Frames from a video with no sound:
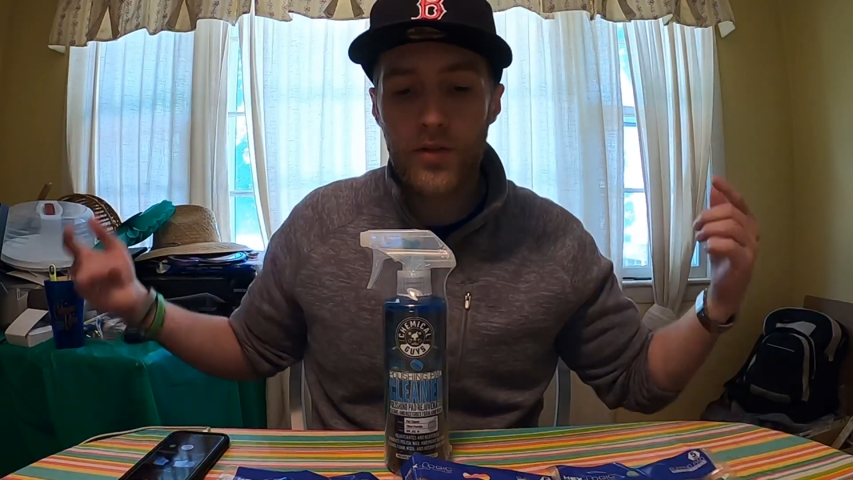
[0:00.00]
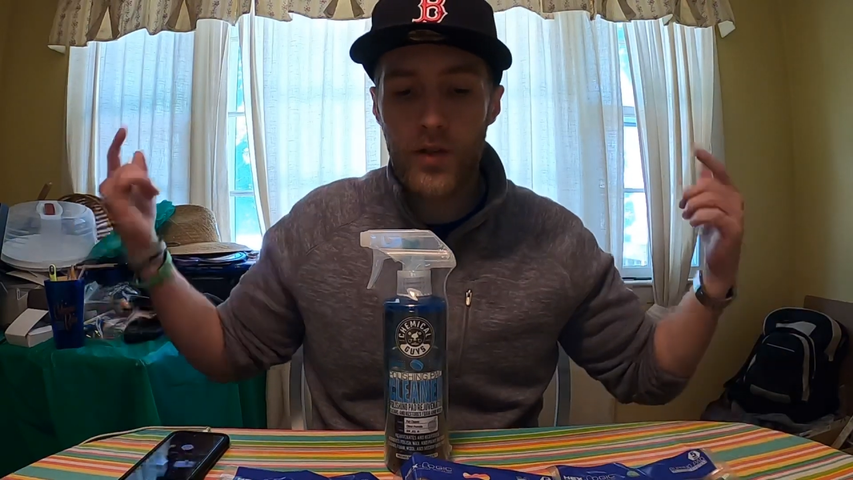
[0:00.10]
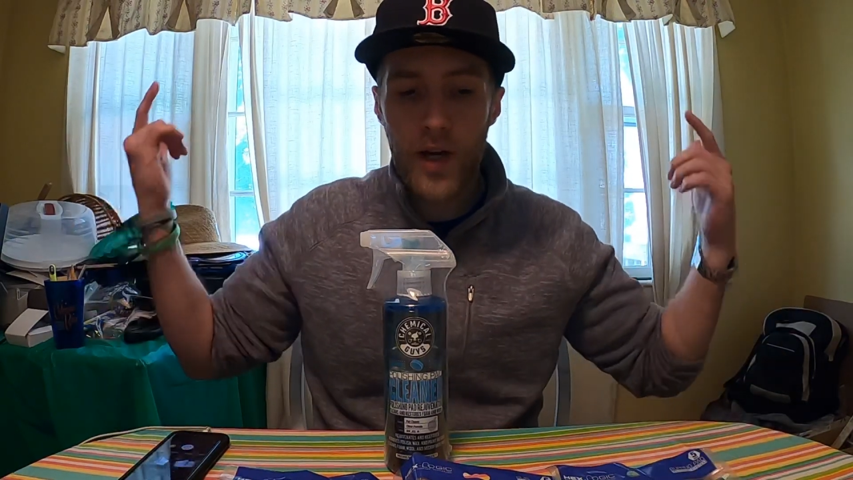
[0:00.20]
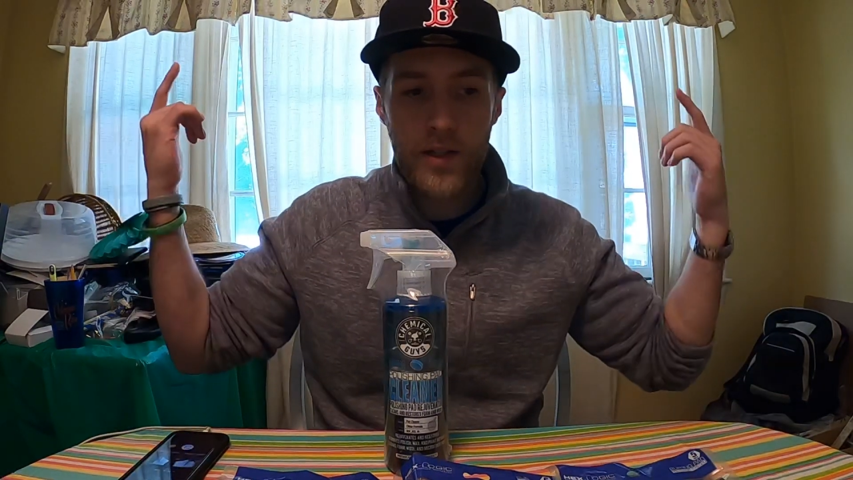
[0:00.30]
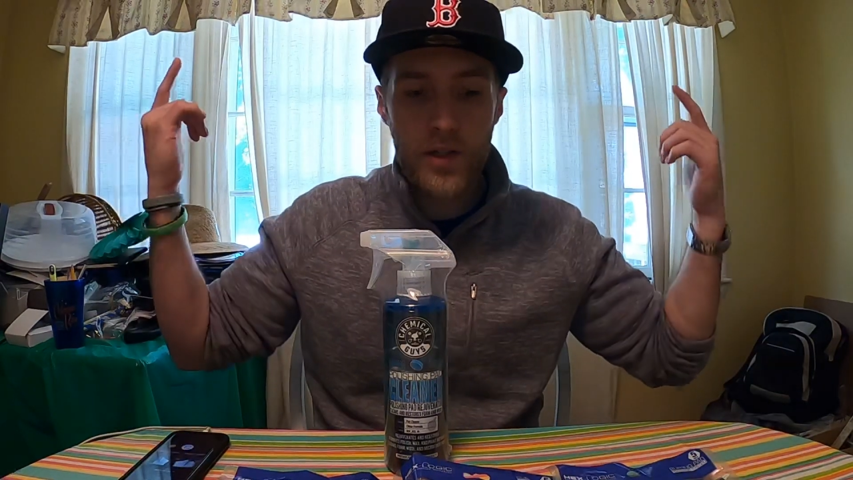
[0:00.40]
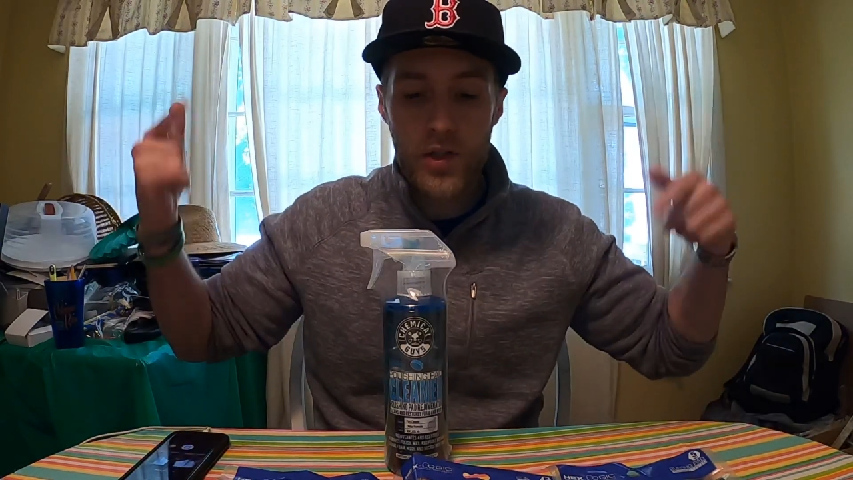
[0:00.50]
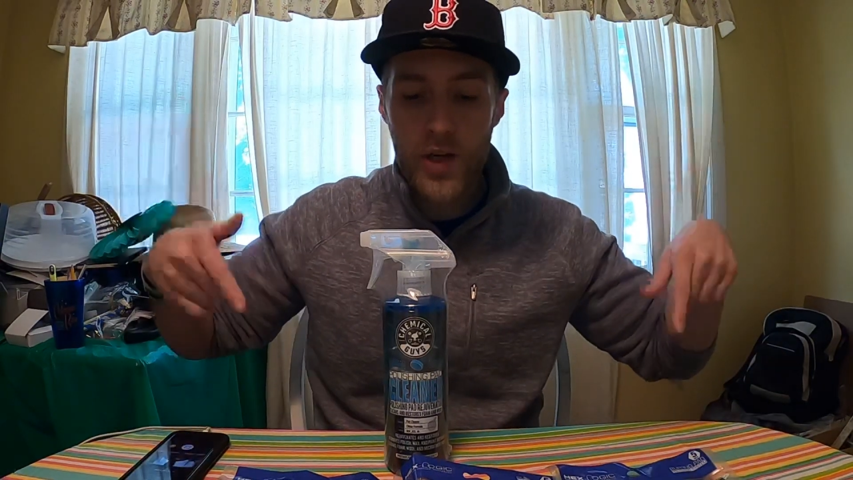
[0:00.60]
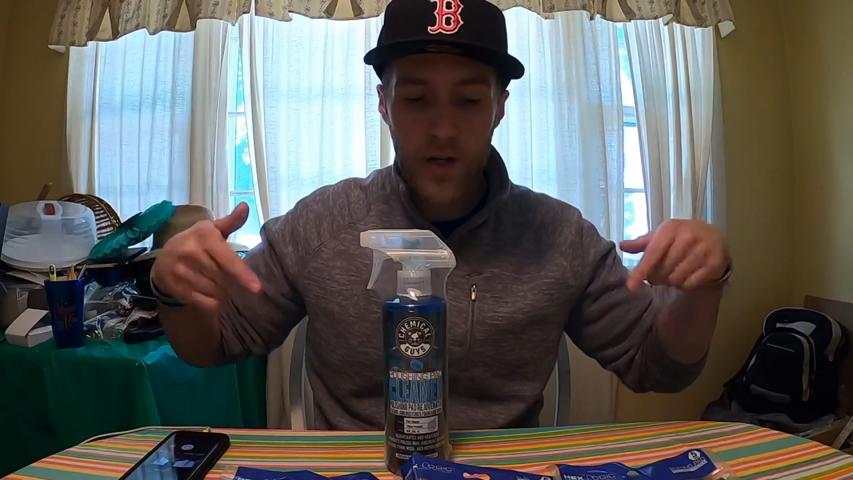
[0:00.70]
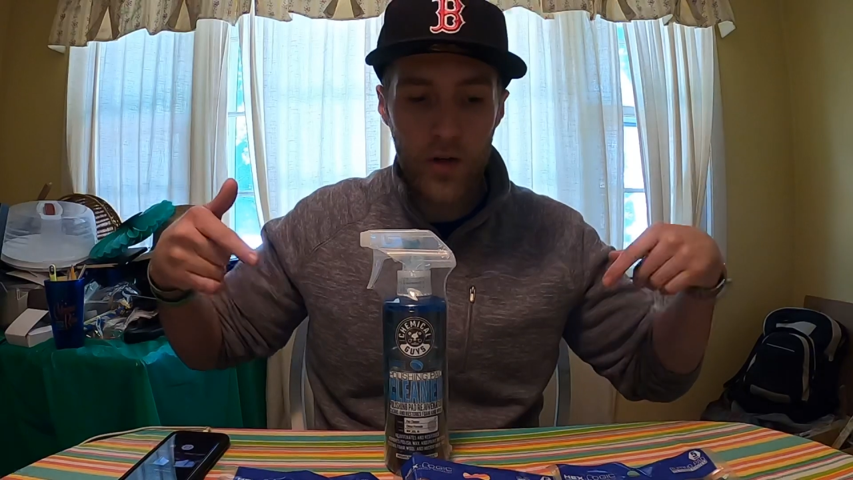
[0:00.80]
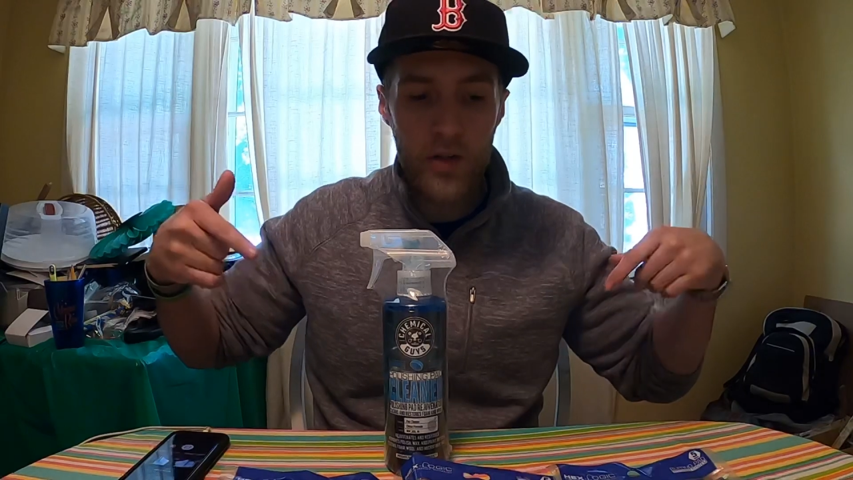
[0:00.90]
so you guys can
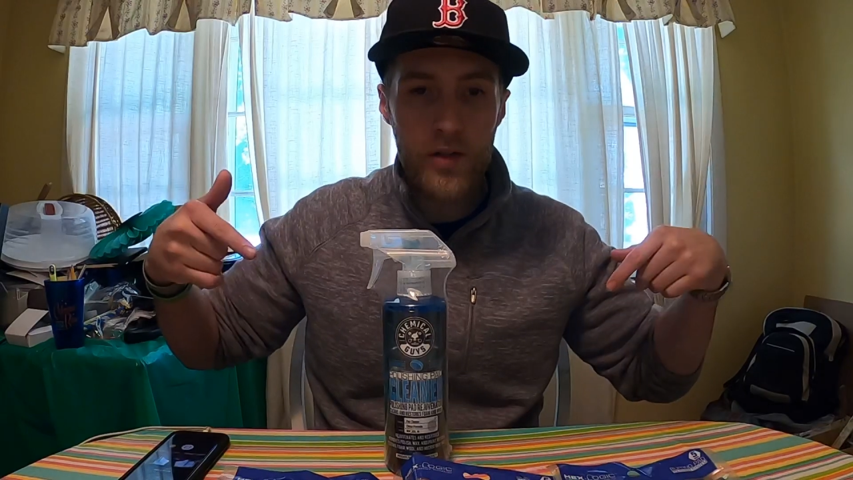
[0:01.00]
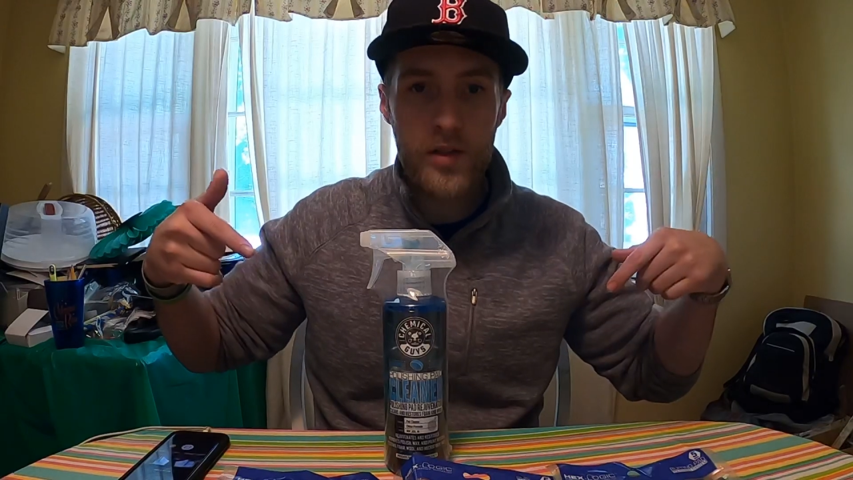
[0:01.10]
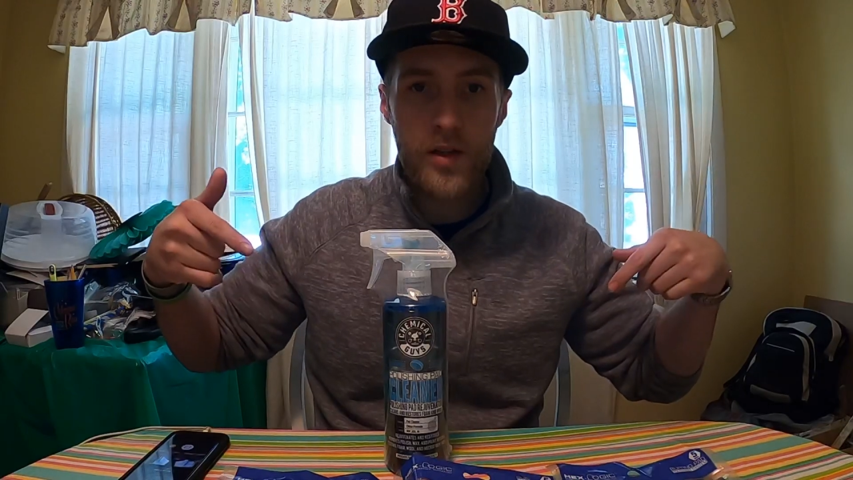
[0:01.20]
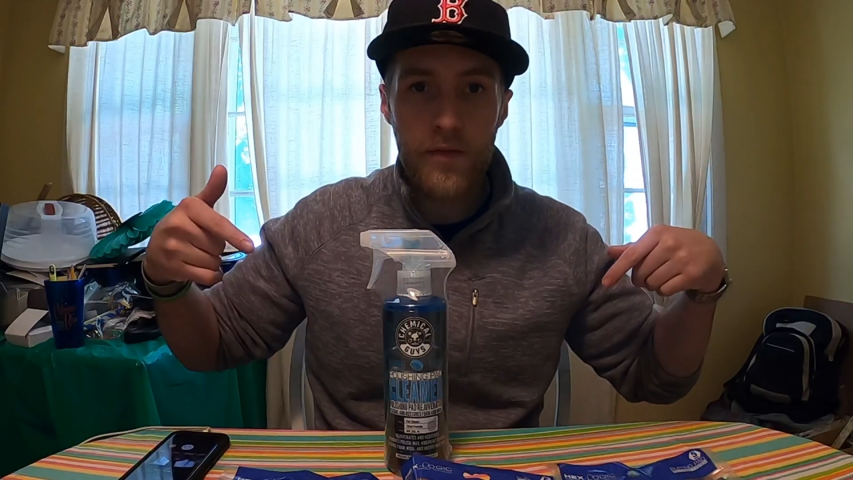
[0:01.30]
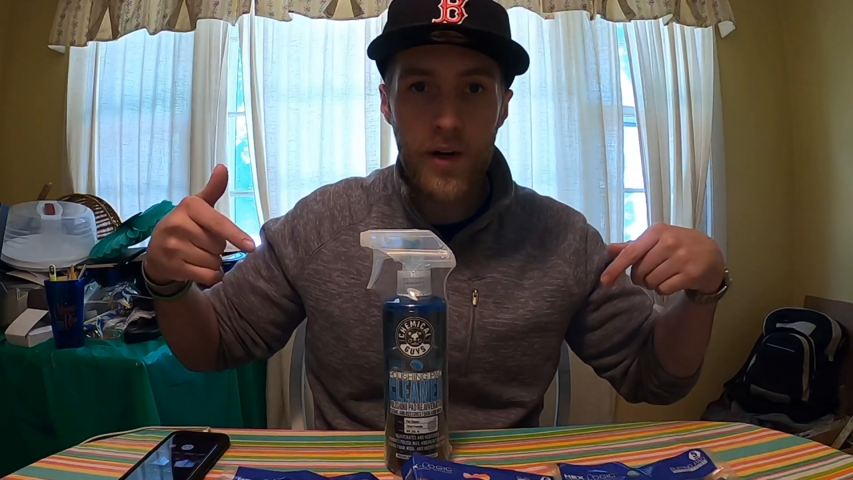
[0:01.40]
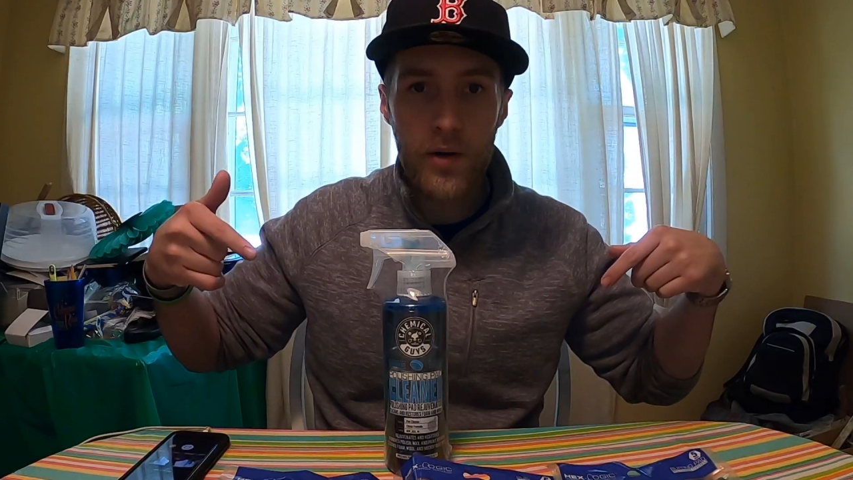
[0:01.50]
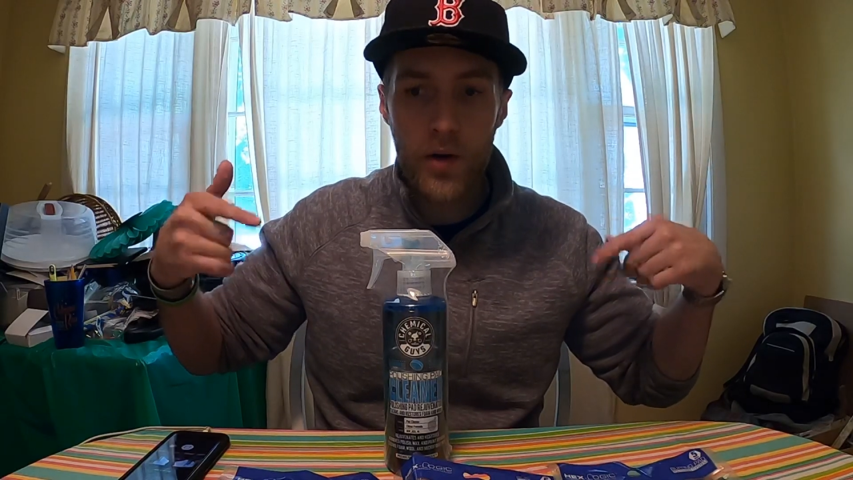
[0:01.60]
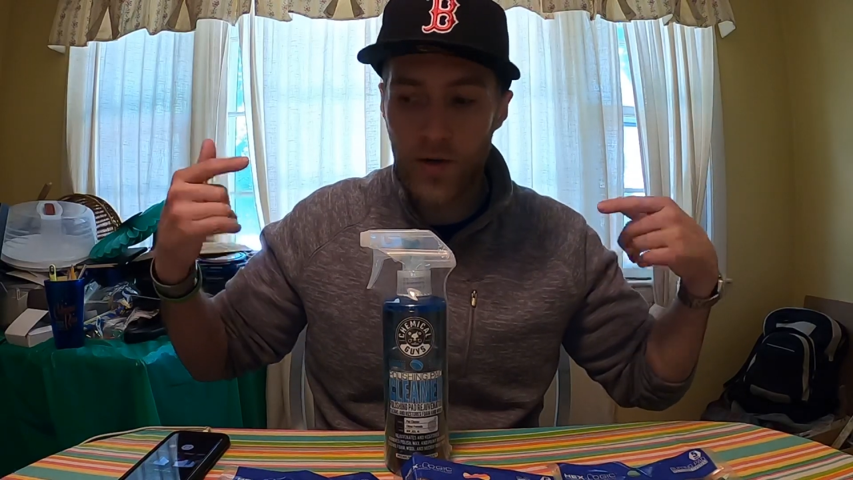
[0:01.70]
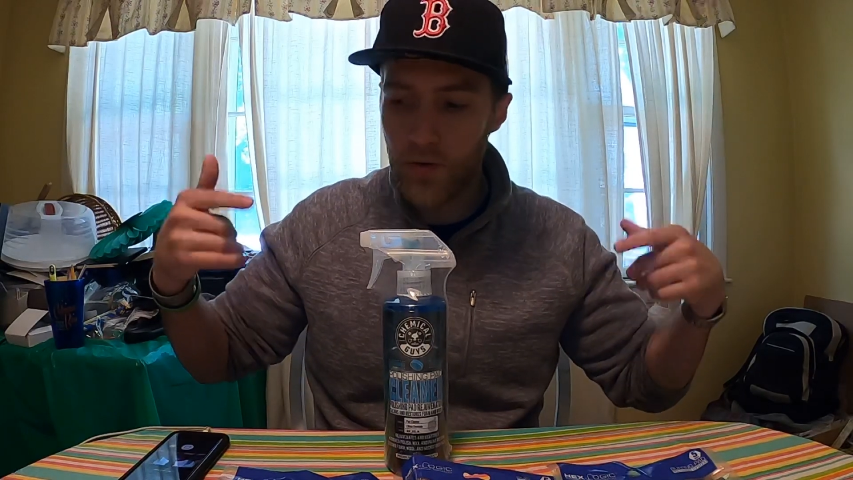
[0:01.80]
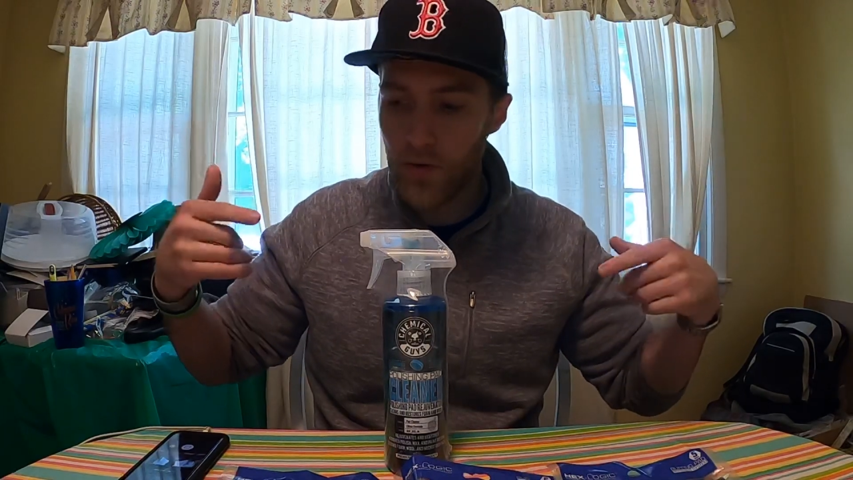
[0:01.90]
check all this stuff out on your